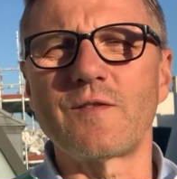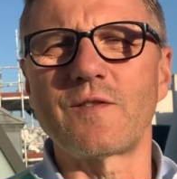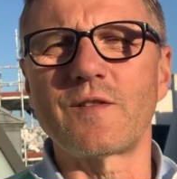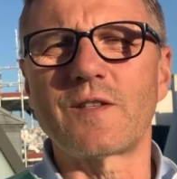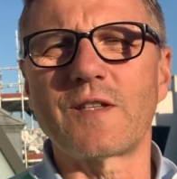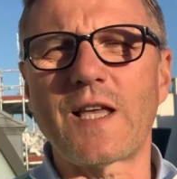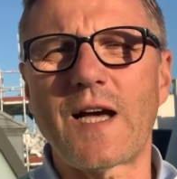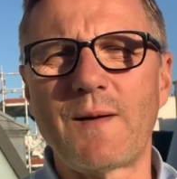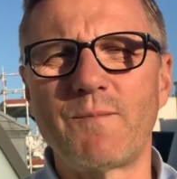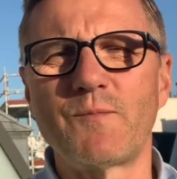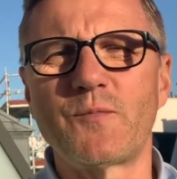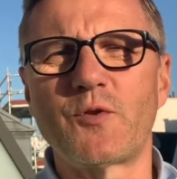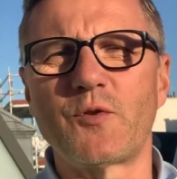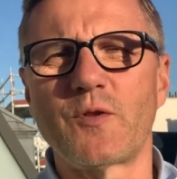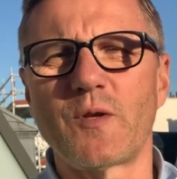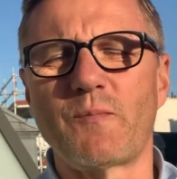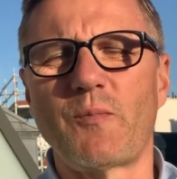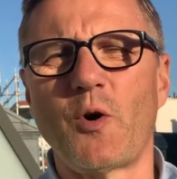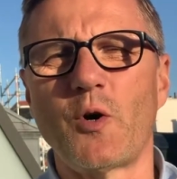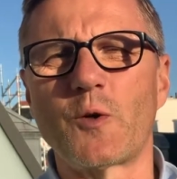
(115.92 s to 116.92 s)
come to
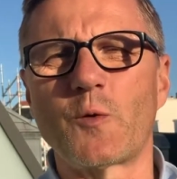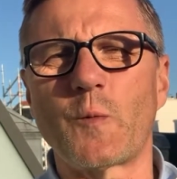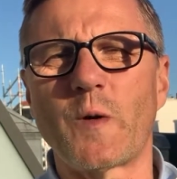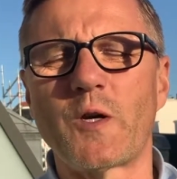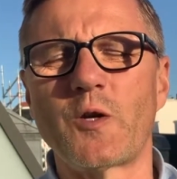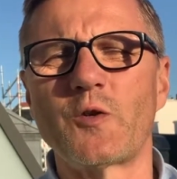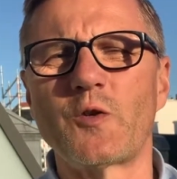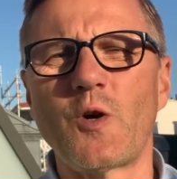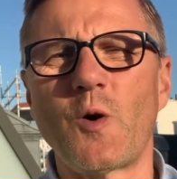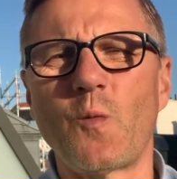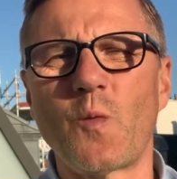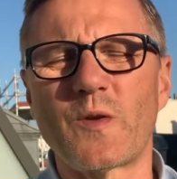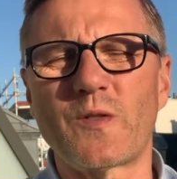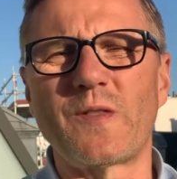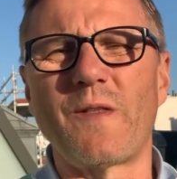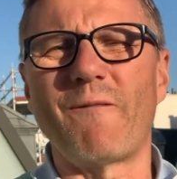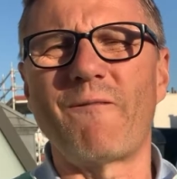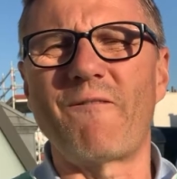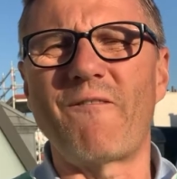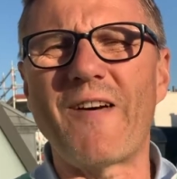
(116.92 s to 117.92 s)
the point where you know
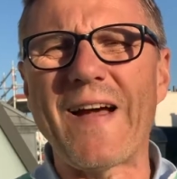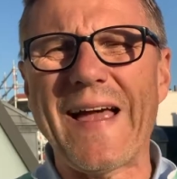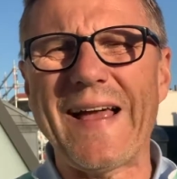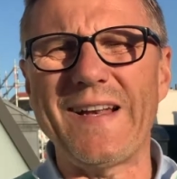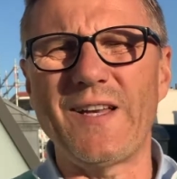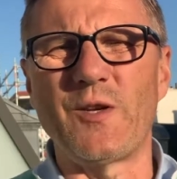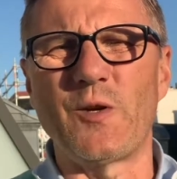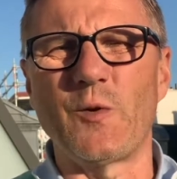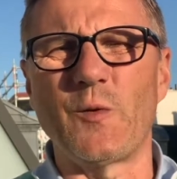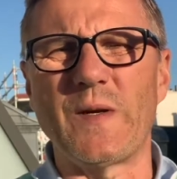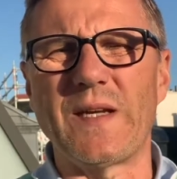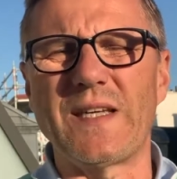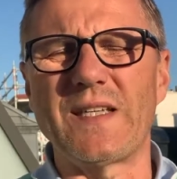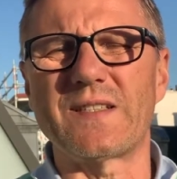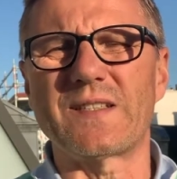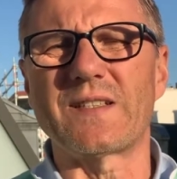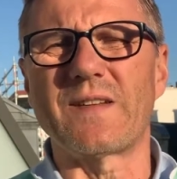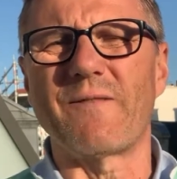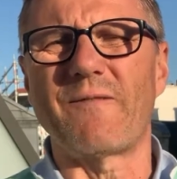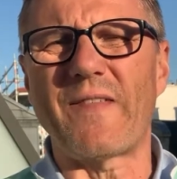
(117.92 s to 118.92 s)
what the value
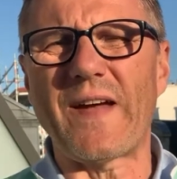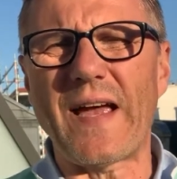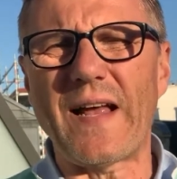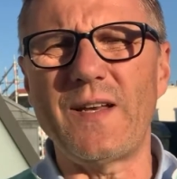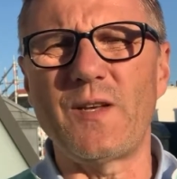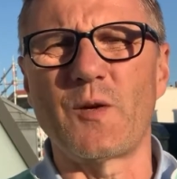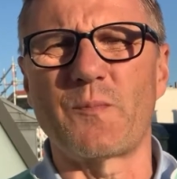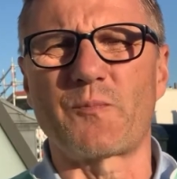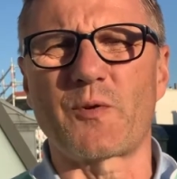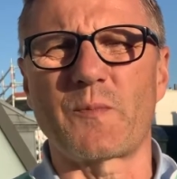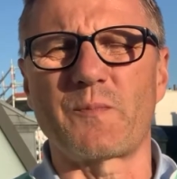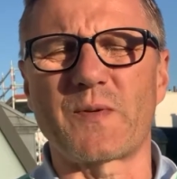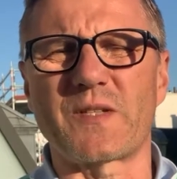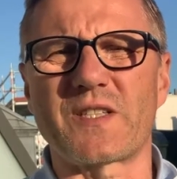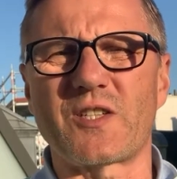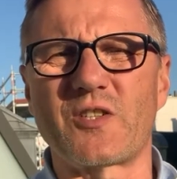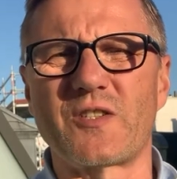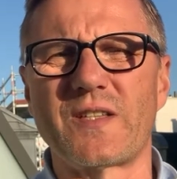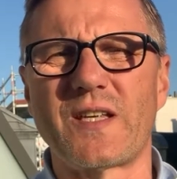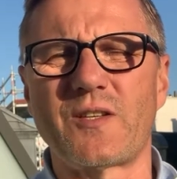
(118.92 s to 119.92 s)
is, the value
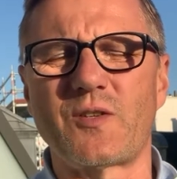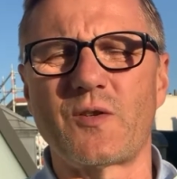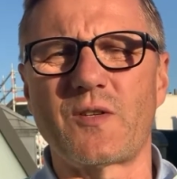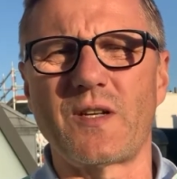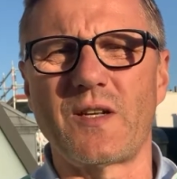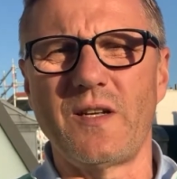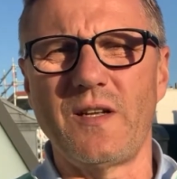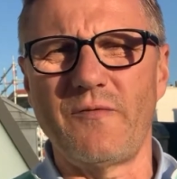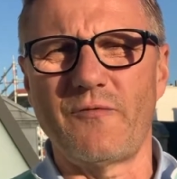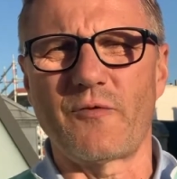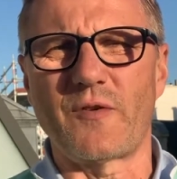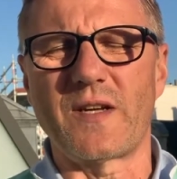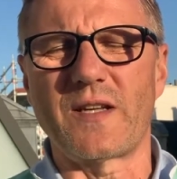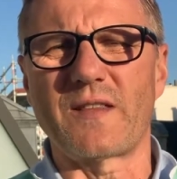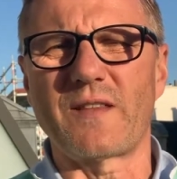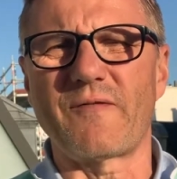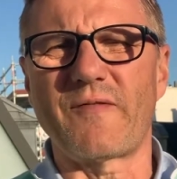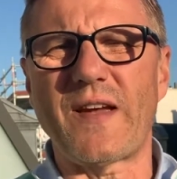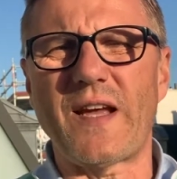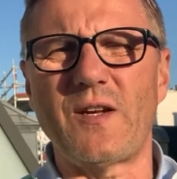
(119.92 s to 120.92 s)
proposition that you're delivering,
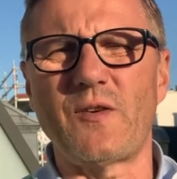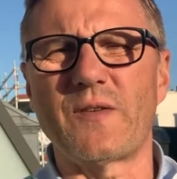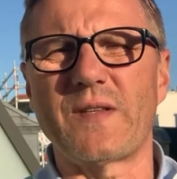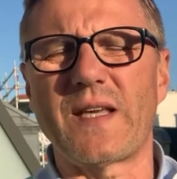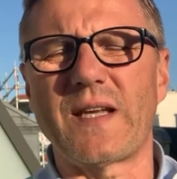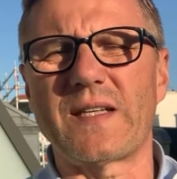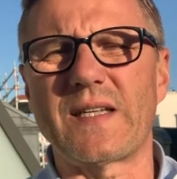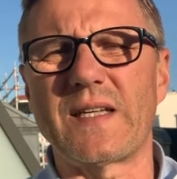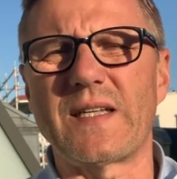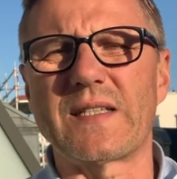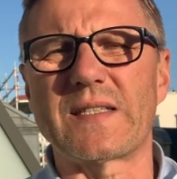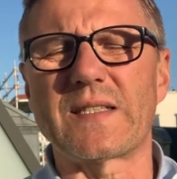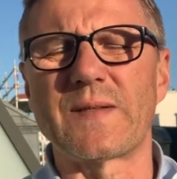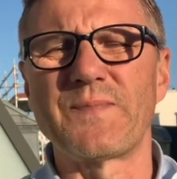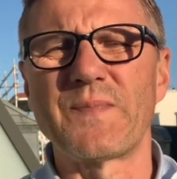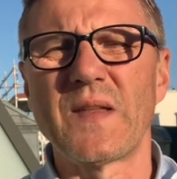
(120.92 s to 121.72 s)
the value that is